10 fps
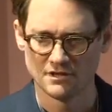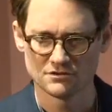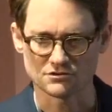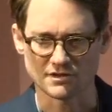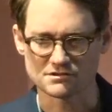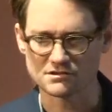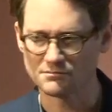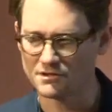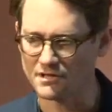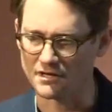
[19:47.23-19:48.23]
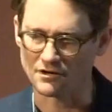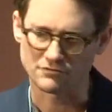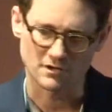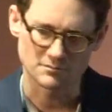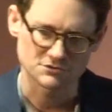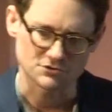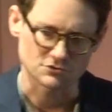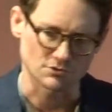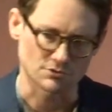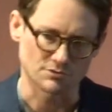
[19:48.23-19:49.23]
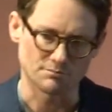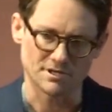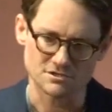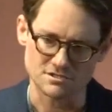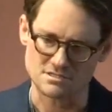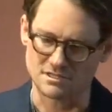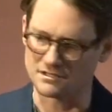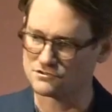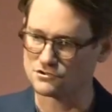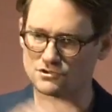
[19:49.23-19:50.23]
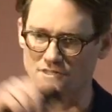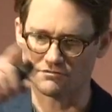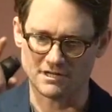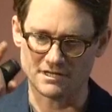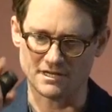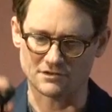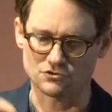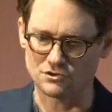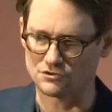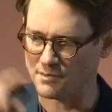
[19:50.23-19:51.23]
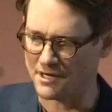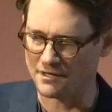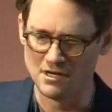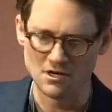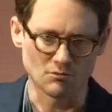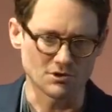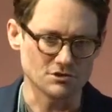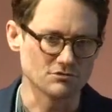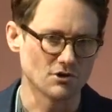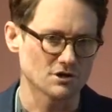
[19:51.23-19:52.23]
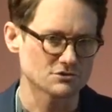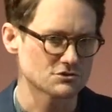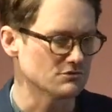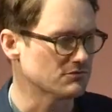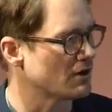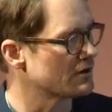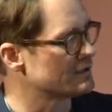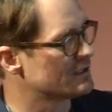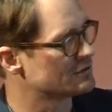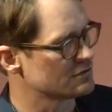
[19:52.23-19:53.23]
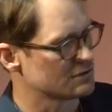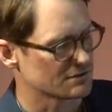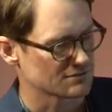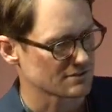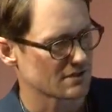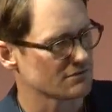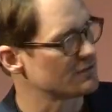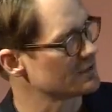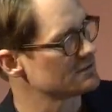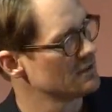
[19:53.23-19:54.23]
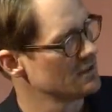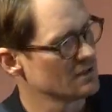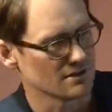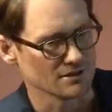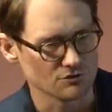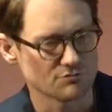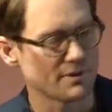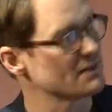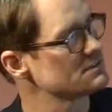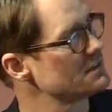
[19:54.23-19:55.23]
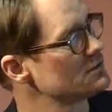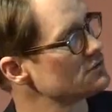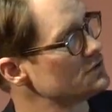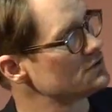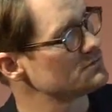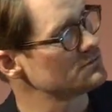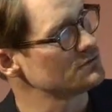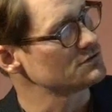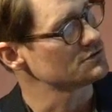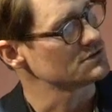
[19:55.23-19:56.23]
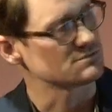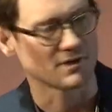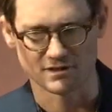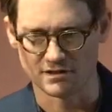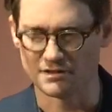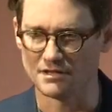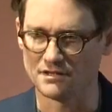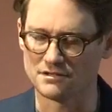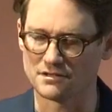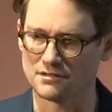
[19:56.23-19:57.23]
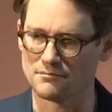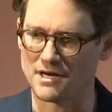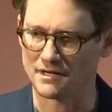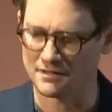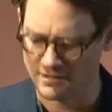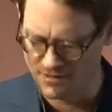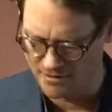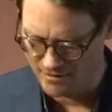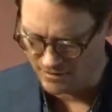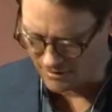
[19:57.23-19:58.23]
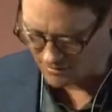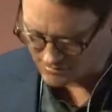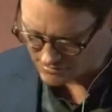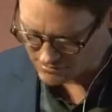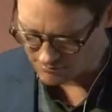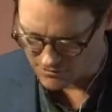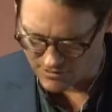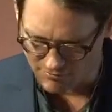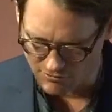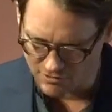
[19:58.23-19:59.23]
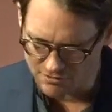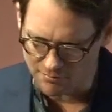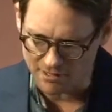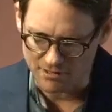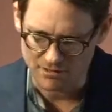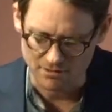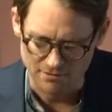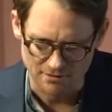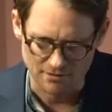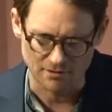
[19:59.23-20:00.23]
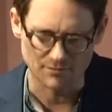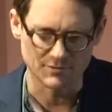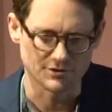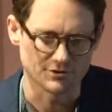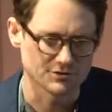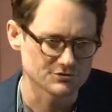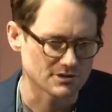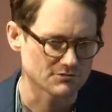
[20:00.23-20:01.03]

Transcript: So that's something that our pharmacists work with patients on, is to try to find that sweet spot. When you've gone too far and entered into side effects, then you've passed that sweet spot and need to come back. And this is something heavily debated, and there is